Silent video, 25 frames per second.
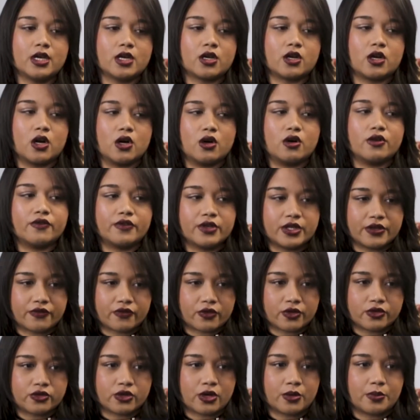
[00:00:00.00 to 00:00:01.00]
go over
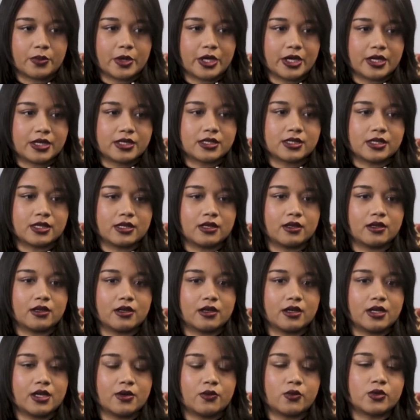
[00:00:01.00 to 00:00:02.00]
different topics,
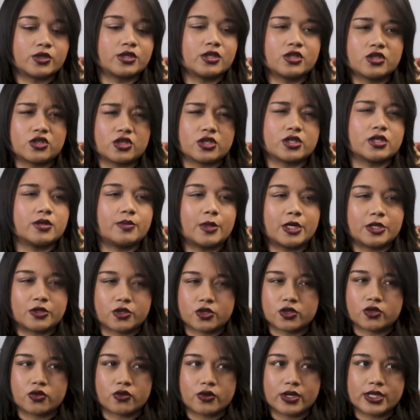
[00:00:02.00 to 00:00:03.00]
and it wasn't just about
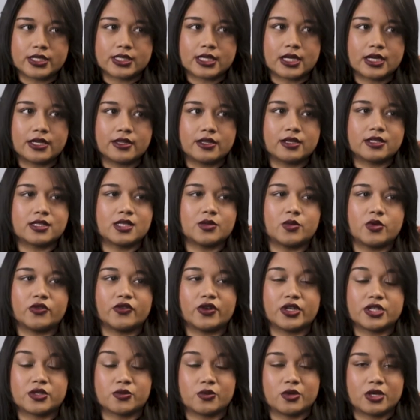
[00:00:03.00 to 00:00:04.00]
stories either. Some of
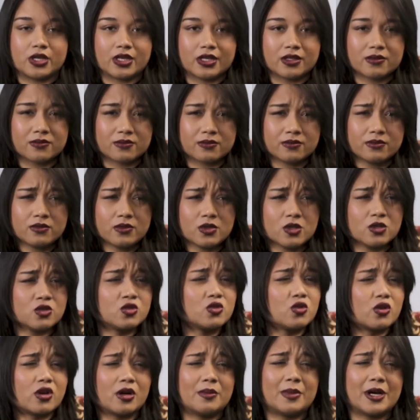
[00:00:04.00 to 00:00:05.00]
us would
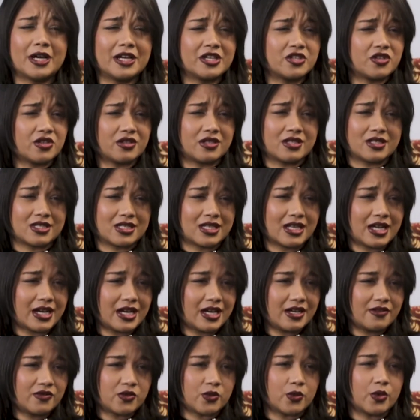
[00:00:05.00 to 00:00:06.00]
talk about each other's
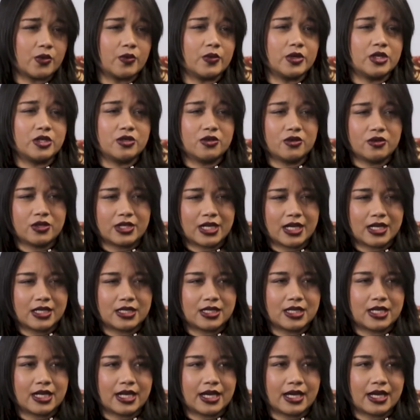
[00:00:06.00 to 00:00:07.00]
lives, what we do day
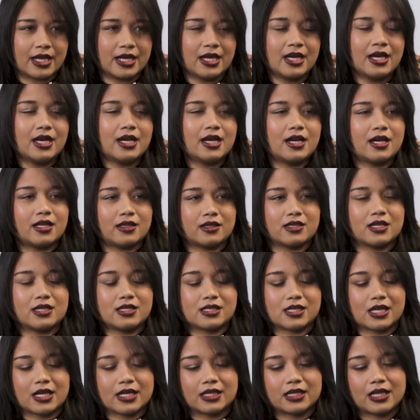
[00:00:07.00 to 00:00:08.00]
to day and
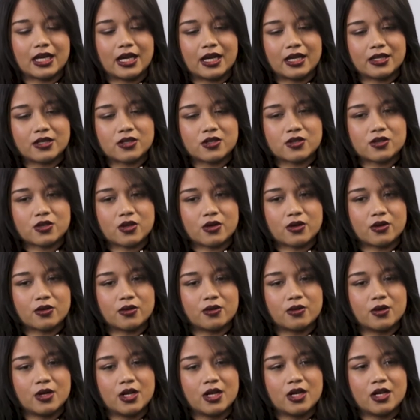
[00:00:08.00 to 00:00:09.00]
things like that.
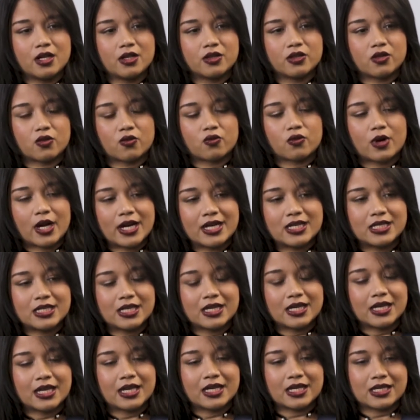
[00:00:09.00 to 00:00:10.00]
So the
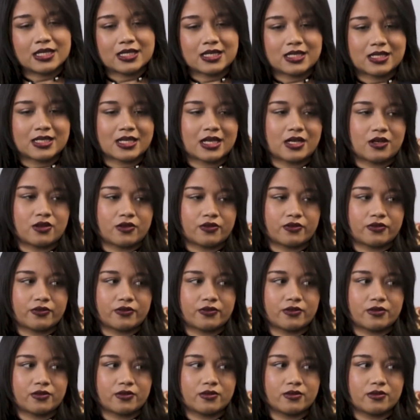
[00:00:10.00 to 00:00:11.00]
writing in
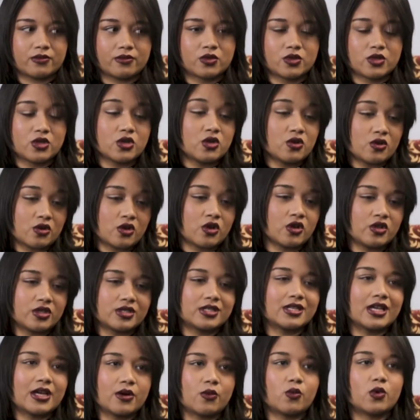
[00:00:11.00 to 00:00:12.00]
itself, you could
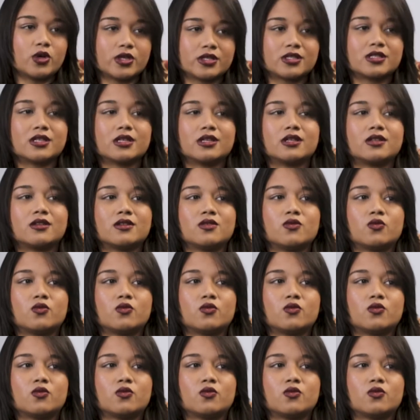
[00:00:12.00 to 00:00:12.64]
say, was a